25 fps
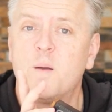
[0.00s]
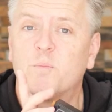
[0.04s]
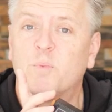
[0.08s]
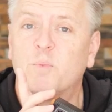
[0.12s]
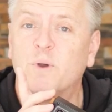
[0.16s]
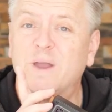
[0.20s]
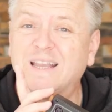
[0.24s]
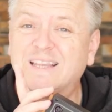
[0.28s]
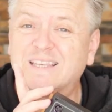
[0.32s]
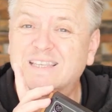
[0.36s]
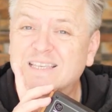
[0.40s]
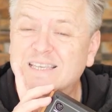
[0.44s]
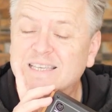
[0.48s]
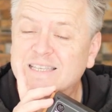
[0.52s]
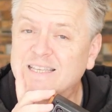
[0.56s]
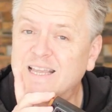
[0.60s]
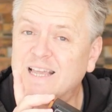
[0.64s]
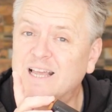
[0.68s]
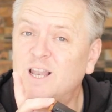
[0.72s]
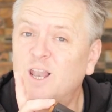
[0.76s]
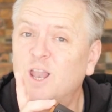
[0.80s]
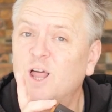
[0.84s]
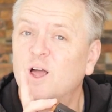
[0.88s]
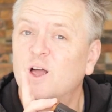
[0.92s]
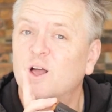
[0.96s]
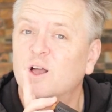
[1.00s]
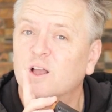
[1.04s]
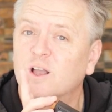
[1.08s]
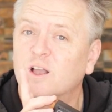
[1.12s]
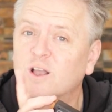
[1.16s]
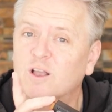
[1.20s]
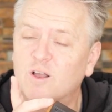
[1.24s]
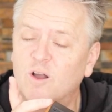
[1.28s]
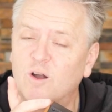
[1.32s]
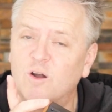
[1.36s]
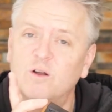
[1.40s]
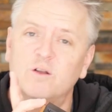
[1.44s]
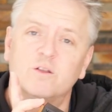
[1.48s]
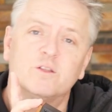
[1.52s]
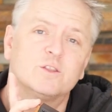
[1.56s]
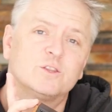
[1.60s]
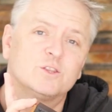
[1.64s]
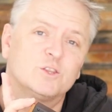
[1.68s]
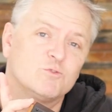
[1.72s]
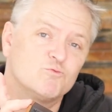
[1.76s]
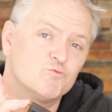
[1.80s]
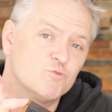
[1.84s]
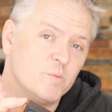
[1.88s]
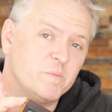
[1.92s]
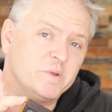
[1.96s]
but it's still got
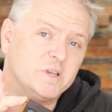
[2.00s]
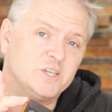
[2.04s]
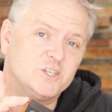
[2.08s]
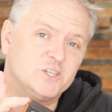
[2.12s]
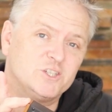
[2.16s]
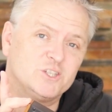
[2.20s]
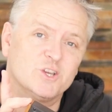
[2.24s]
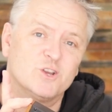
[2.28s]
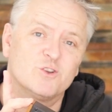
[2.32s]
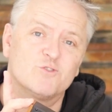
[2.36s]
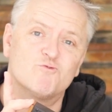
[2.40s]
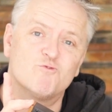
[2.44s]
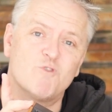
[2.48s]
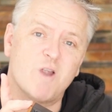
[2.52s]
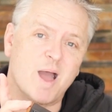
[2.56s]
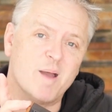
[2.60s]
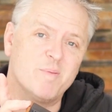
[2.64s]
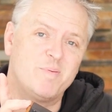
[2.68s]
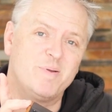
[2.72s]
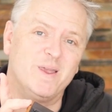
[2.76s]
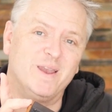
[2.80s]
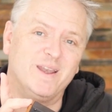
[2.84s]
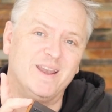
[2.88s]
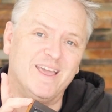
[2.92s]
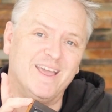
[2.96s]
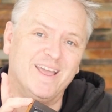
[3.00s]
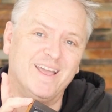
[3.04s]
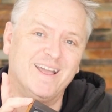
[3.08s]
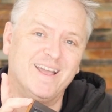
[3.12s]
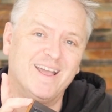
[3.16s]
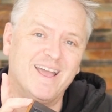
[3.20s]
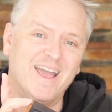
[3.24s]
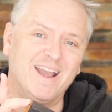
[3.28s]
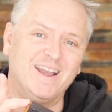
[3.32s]
the rubbish rap in it.